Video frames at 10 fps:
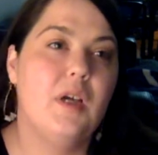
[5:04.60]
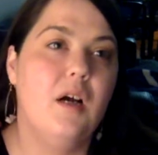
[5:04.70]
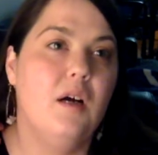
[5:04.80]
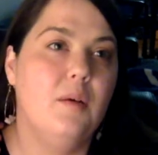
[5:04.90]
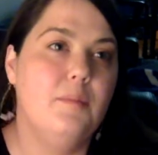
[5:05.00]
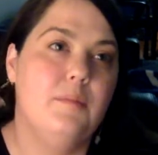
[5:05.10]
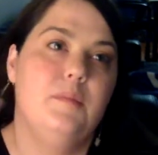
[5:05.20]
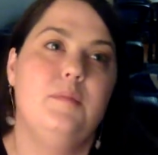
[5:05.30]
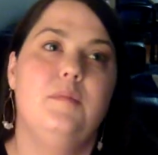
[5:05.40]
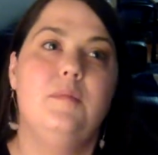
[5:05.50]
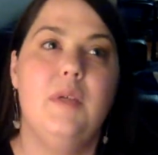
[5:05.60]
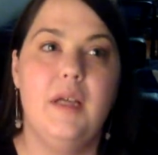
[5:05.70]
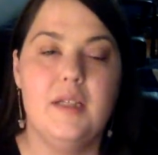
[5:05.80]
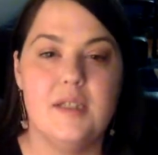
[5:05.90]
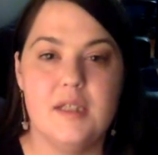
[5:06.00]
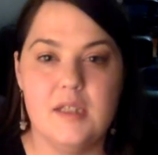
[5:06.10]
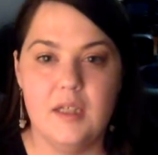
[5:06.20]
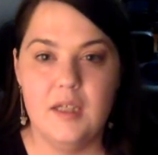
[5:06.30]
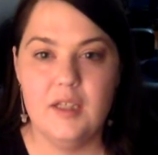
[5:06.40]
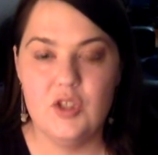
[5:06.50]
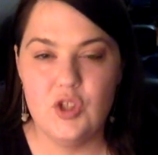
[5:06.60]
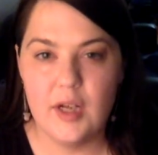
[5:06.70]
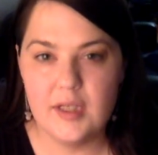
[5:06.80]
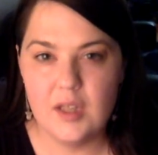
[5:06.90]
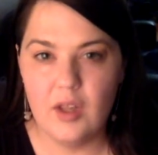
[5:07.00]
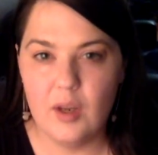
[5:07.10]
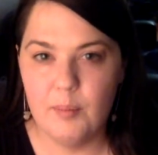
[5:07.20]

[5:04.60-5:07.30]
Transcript: um, it checks a lot